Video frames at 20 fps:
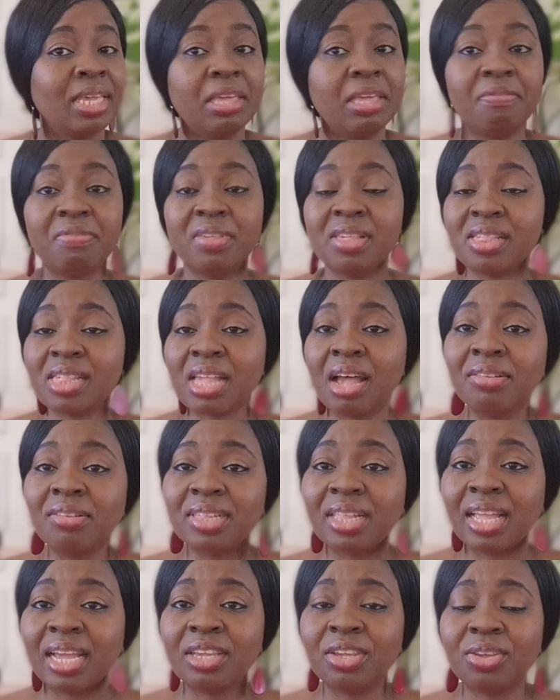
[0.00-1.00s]
If this
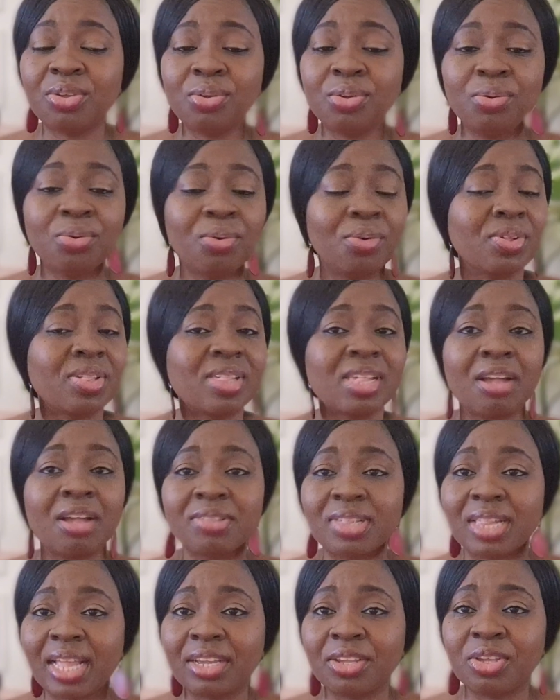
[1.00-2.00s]
sounds like you, or
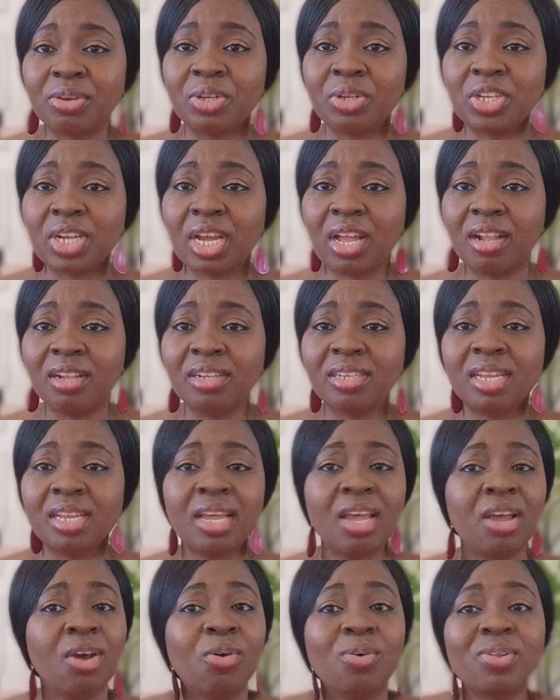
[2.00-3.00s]
sounds like your child,
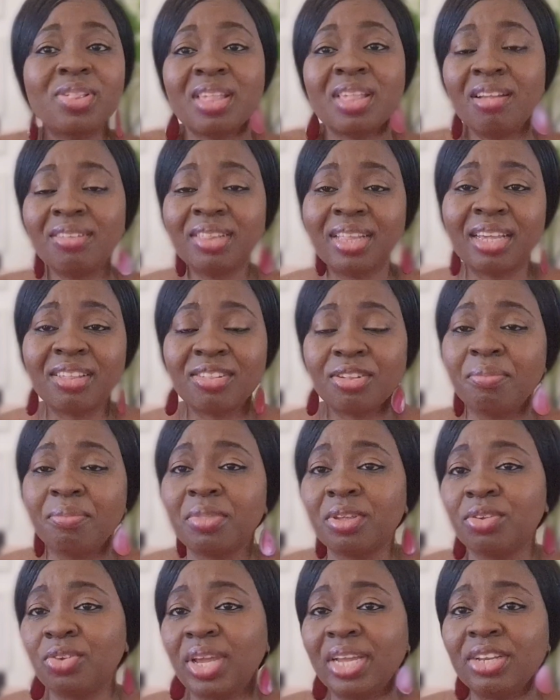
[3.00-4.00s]
or sounds like
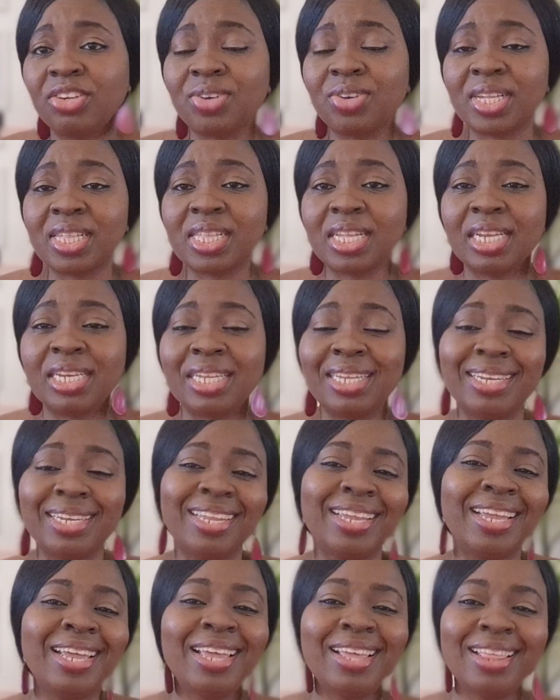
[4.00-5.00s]
something you're interested in,
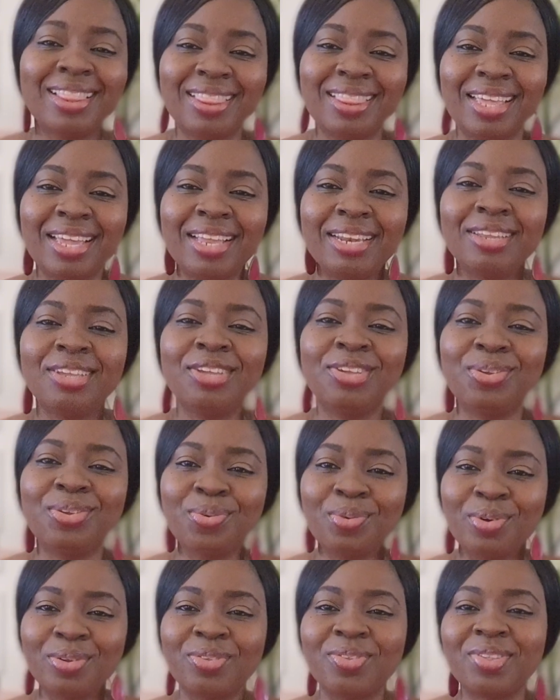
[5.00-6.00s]
then
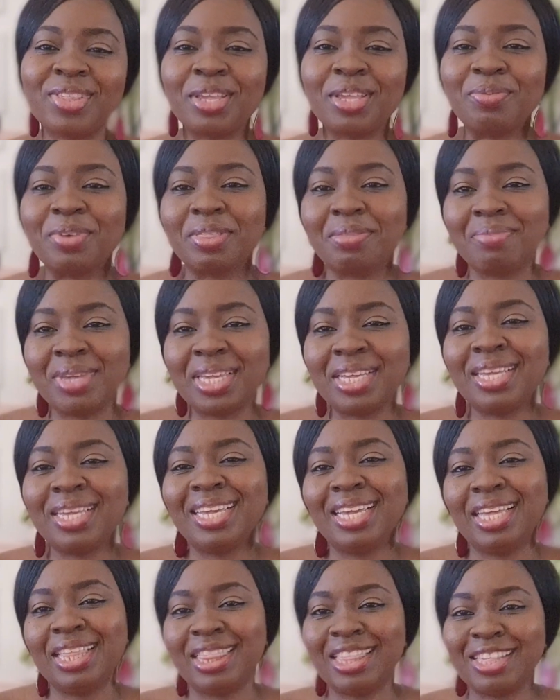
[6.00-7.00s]
you want to stay with me
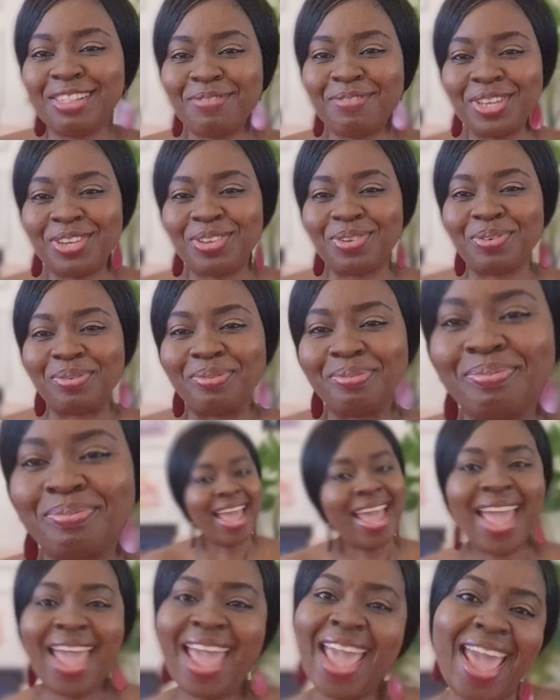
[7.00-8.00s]
in this video.
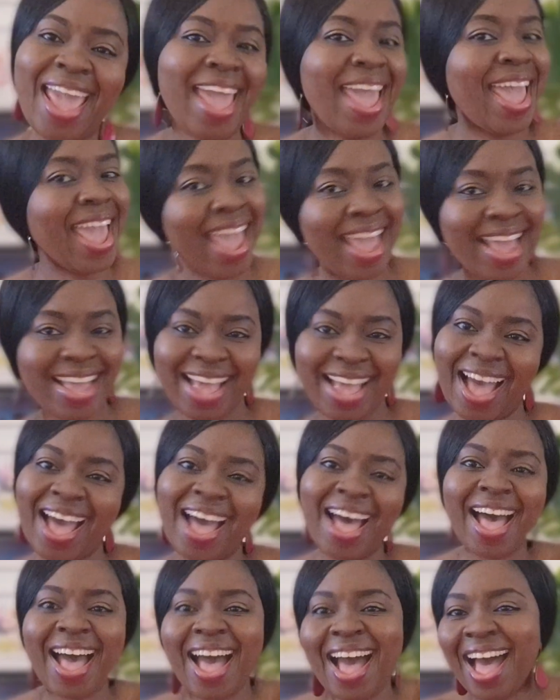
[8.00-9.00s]
Hey
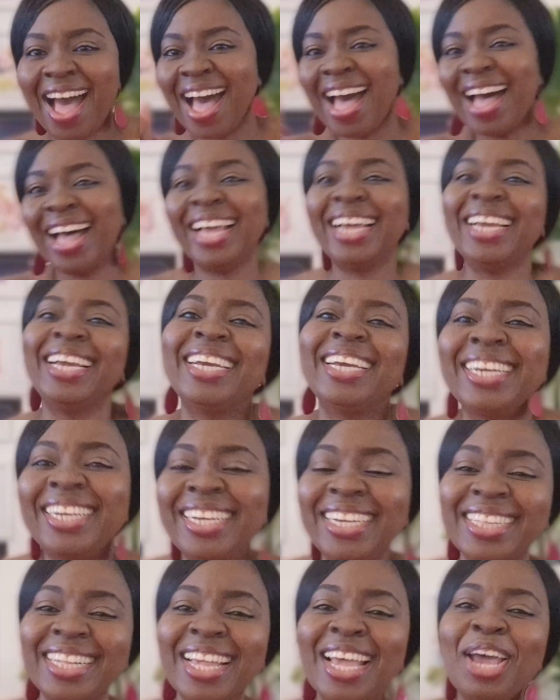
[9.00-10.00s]

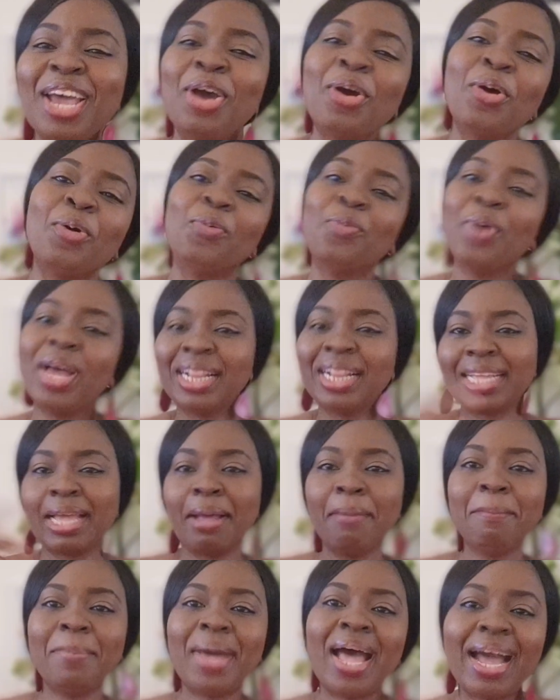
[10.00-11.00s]
guys,
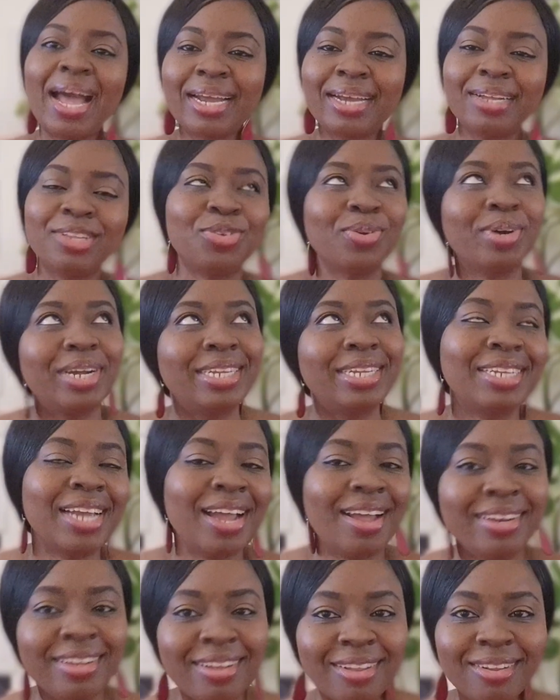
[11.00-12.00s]
welcome back to our
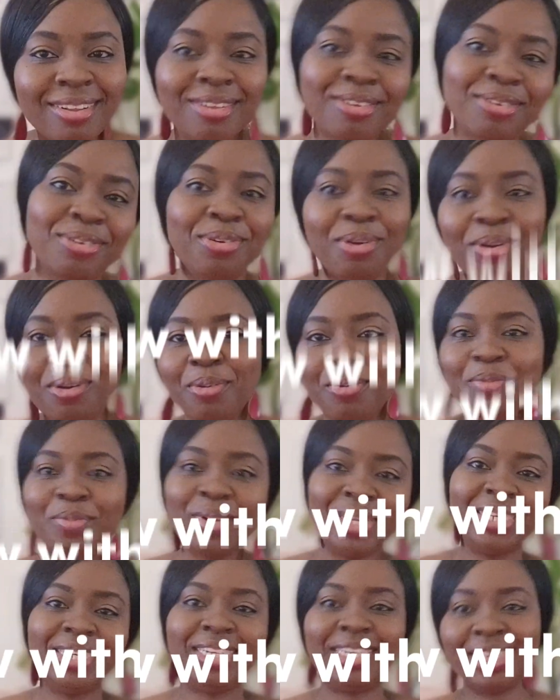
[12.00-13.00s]
channel, Grow
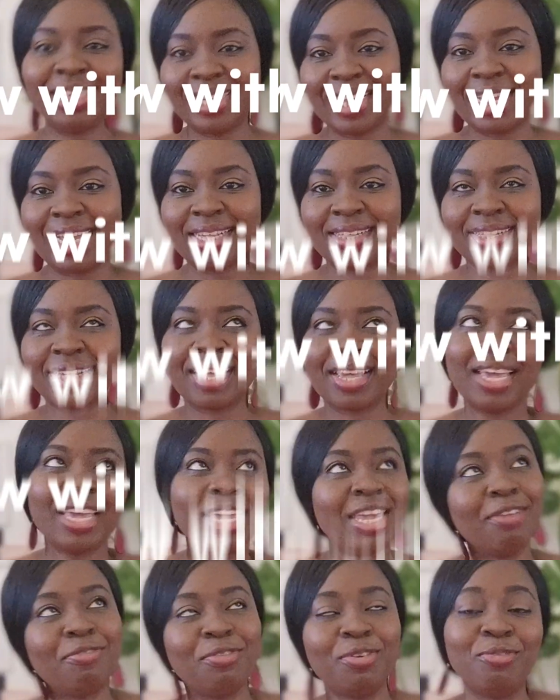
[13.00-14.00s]
with G-Days.
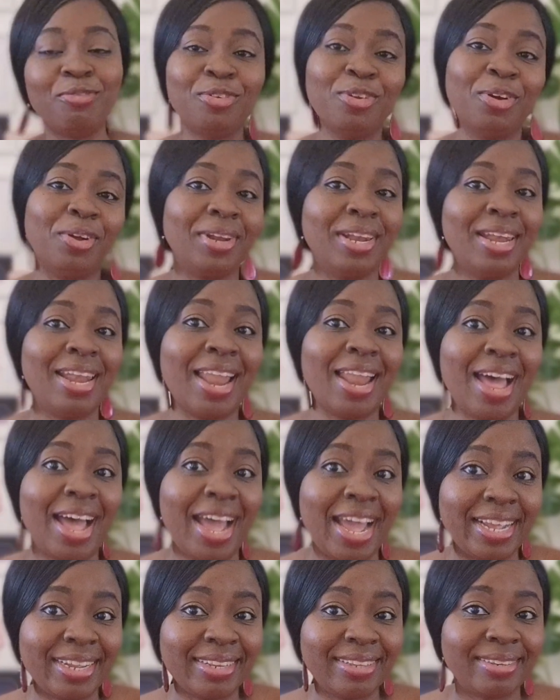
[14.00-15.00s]
If you've not
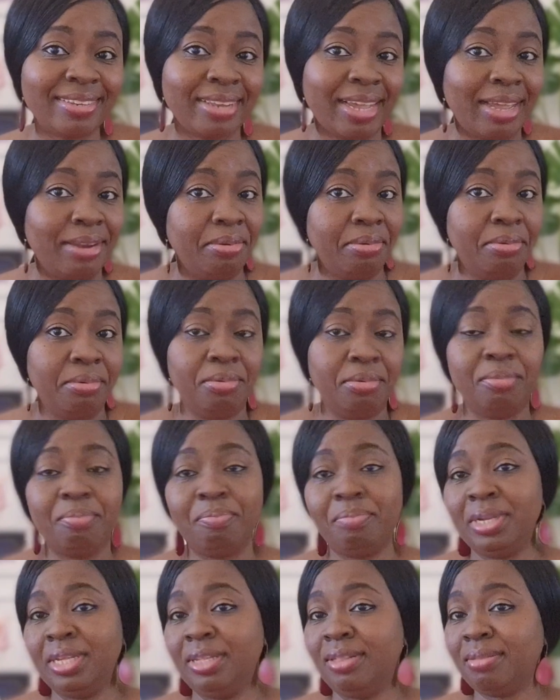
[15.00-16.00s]
liked, I don't know,
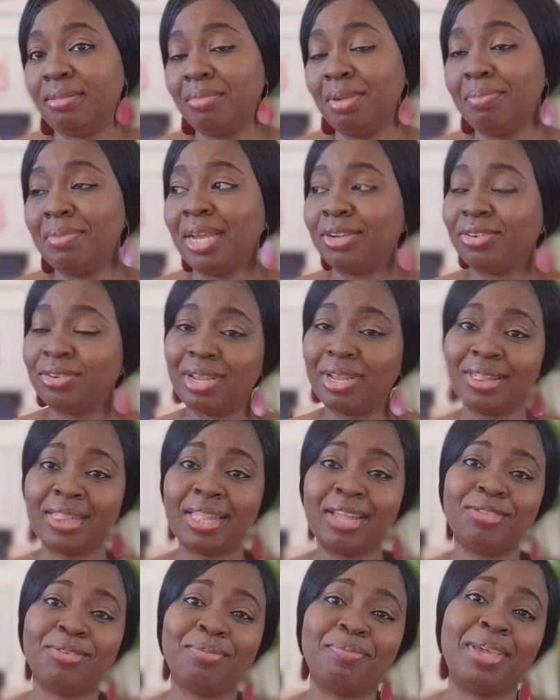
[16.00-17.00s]
please, maybe I should not
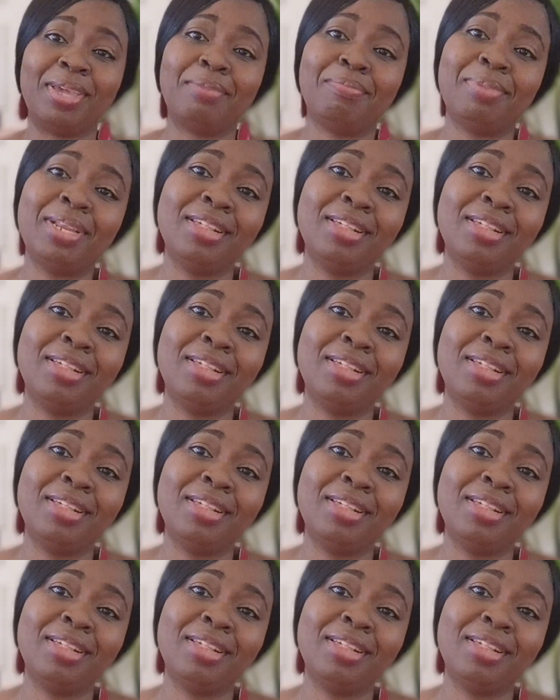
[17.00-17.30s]
start to beg.